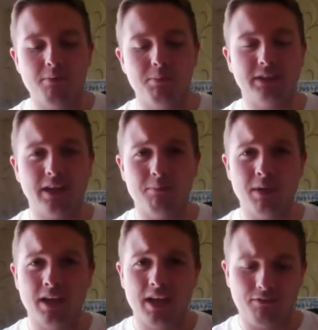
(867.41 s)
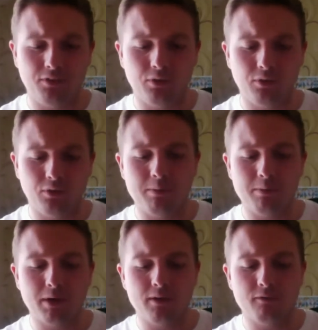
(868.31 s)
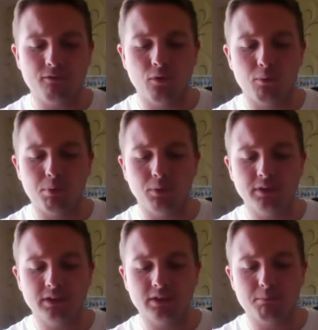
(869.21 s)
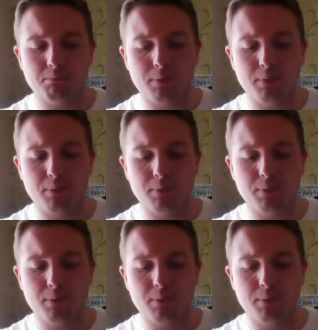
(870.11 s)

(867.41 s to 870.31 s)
But if you're going by the 4 points